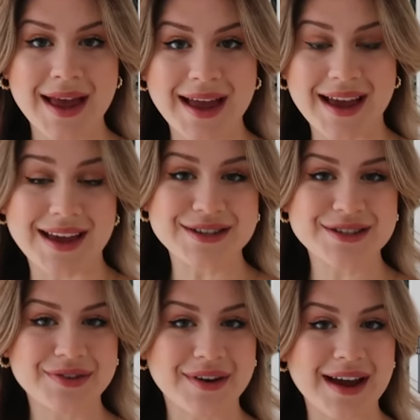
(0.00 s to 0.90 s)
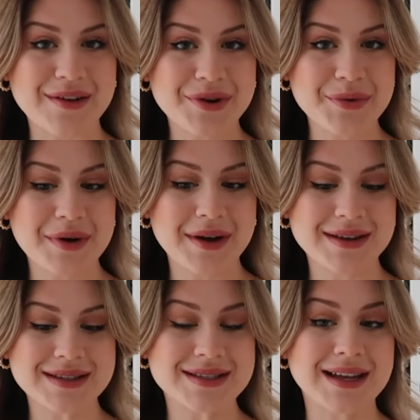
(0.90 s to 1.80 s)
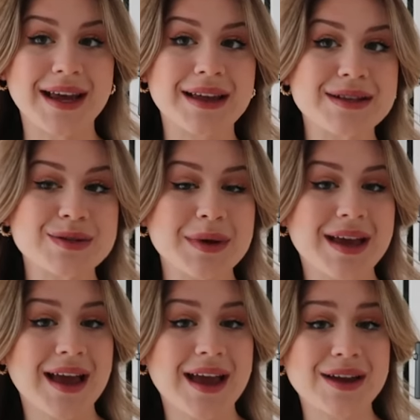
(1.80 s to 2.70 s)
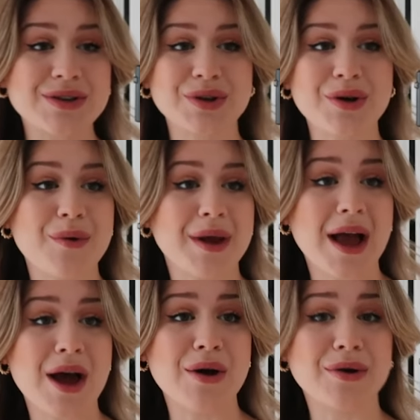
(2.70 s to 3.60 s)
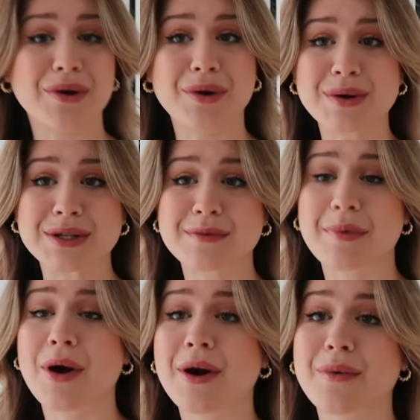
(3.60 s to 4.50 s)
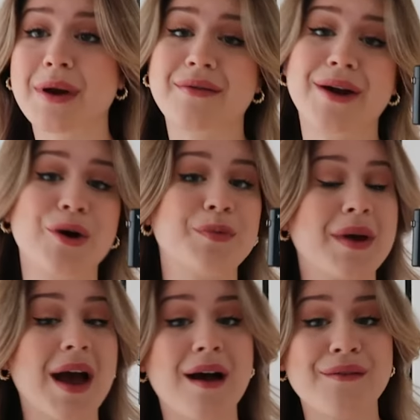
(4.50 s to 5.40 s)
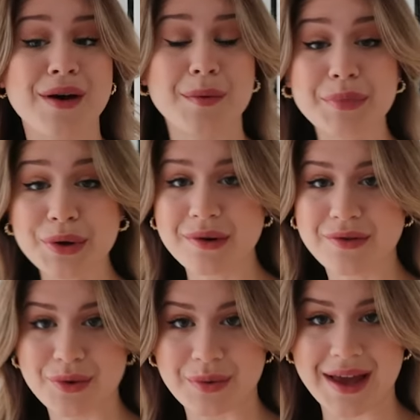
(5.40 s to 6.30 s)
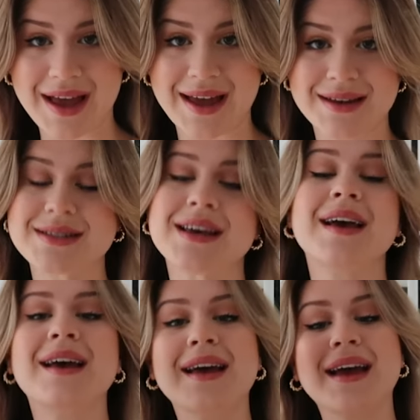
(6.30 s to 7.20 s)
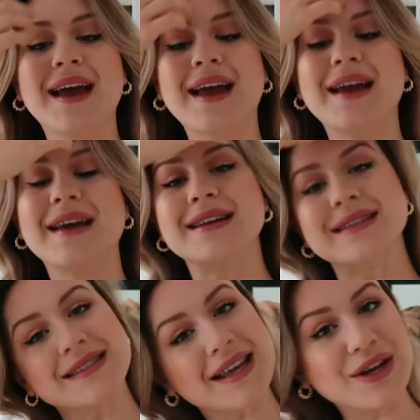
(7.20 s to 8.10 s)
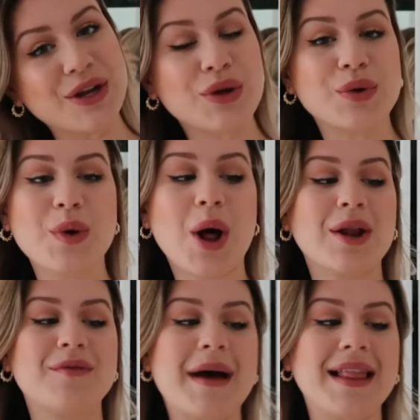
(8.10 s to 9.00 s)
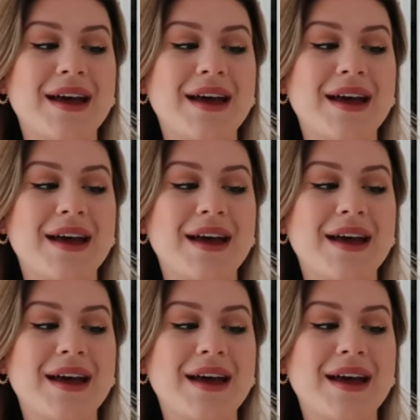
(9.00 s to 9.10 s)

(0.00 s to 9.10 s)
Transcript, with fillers: And for everyone staying in this weekend or going out or going to the park or whatever, I hope you have a beautiful weekend and sending you all of my